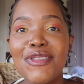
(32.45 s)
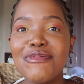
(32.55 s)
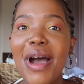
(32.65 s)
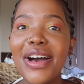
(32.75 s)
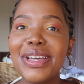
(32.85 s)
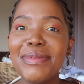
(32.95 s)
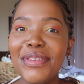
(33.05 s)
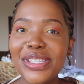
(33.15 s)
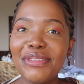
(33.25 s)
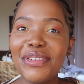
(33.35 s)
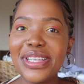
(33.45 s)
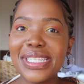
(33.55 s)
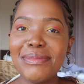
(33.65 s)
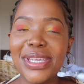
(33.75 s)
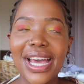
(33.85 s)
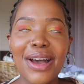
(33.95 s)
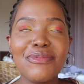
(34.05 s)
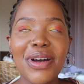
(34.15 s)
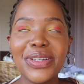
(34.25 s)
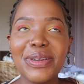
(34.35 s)
Welcome if it's your first time here.
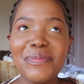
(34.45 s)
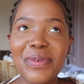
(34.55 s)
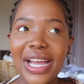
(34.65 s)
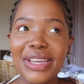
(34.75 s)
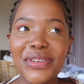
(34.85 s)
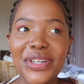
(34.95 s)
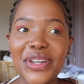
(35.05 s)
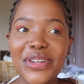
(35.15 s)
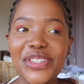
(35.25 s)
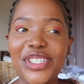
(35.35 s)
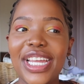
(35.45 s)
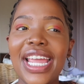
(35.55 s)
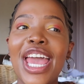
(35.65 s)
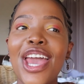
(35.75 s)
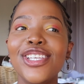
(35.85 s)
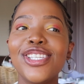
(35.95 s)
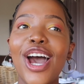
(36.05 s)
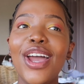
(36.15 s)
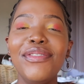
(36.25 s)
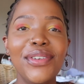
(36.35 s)
Welcome back if you're an OG. So
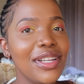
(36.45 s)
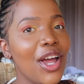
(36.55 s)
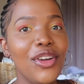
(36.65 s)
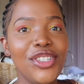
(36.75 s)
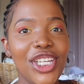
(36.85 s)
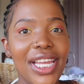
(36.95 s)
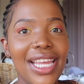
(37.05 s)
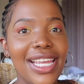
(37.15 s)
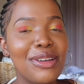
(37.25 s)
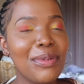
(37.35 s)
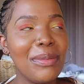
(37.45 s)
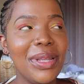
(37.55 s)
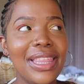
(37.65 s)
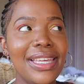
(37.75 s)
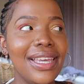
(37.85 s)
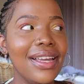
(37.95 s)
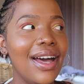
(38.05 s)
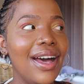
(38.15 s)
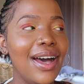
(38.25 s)
if you're an OG, you're probably thinking,